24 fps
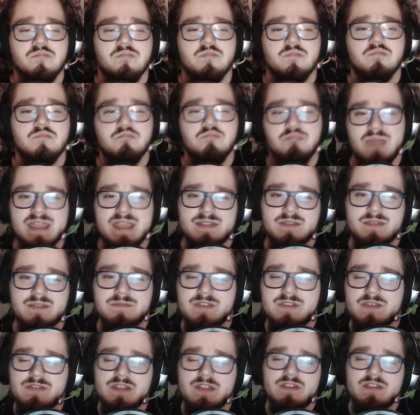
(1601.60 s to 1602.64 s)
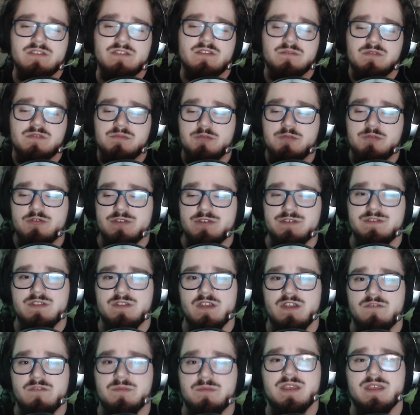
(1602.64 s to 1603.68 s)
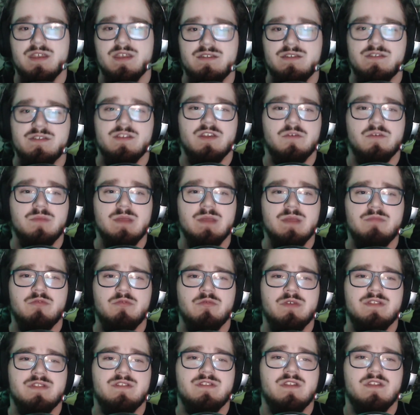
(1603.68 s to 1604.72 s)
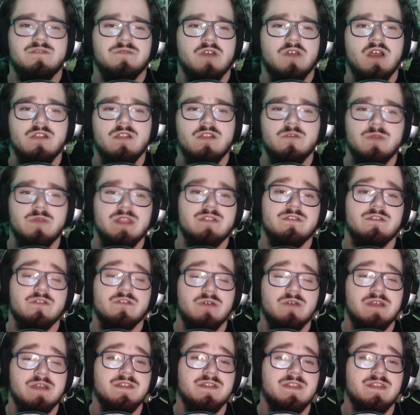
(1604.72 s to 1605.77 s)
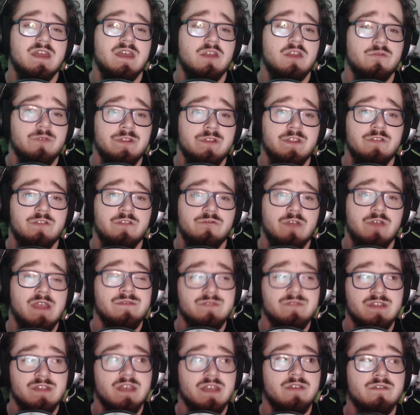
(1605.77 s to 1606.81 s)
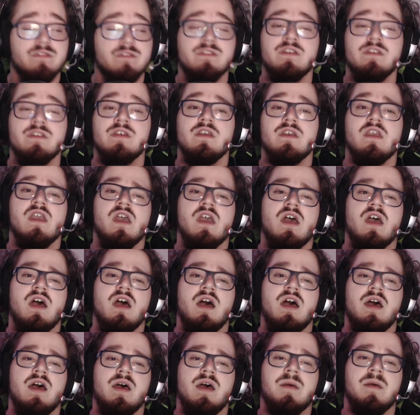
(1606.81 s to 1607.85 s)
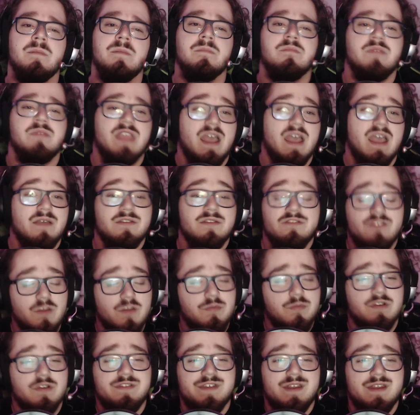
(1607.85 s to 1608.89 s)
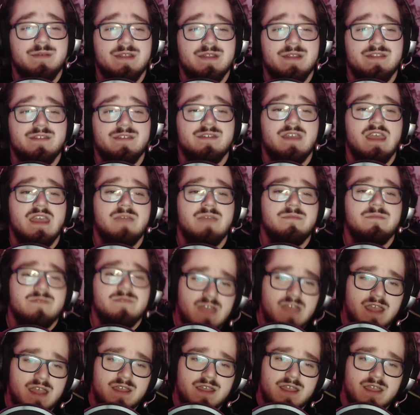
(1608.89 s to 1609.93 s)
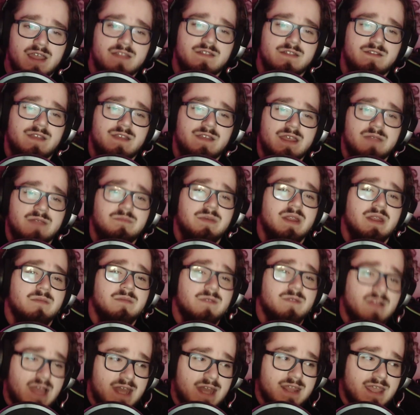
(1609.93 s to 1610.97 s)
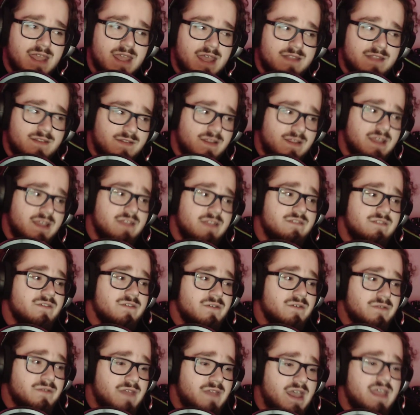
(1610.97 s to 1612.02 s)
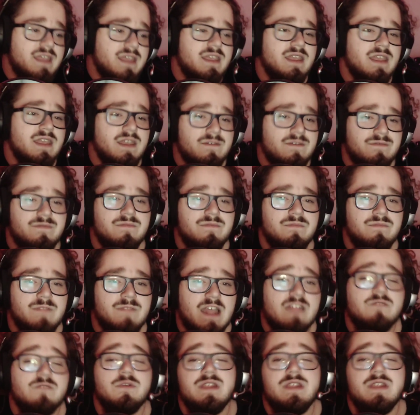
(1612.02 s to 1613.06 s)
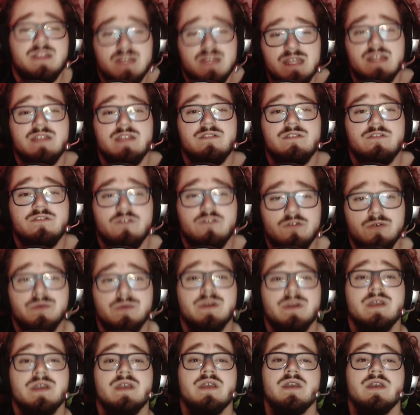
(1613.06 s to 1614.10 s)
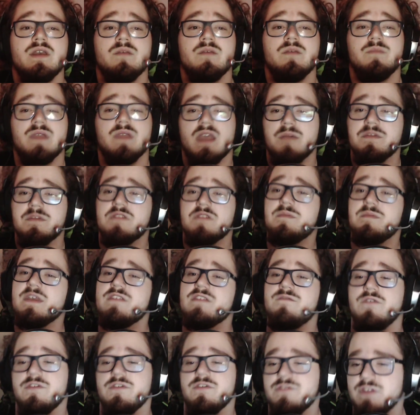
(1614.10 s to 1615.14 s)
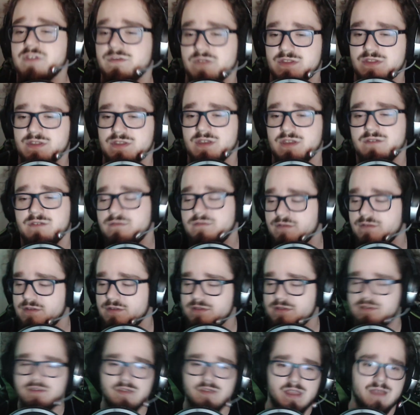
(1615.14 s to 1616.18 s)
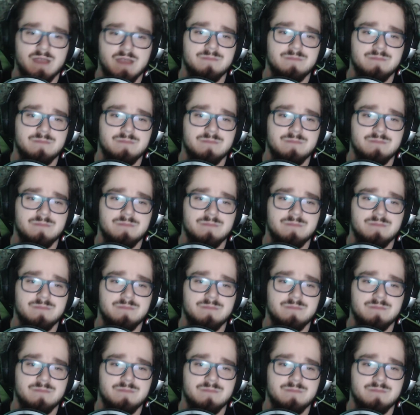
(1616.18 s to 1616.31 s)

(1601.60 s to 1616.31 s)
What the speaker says: bank themselves into some spooky stuff because, you know, people want stuff for Halloween. So I think that'll really drive sales. But yeah, super excited about this game. Sad it got delayed, but I'm glad it got delayed so that if that's what it needed to become its best version of itself. So yeah,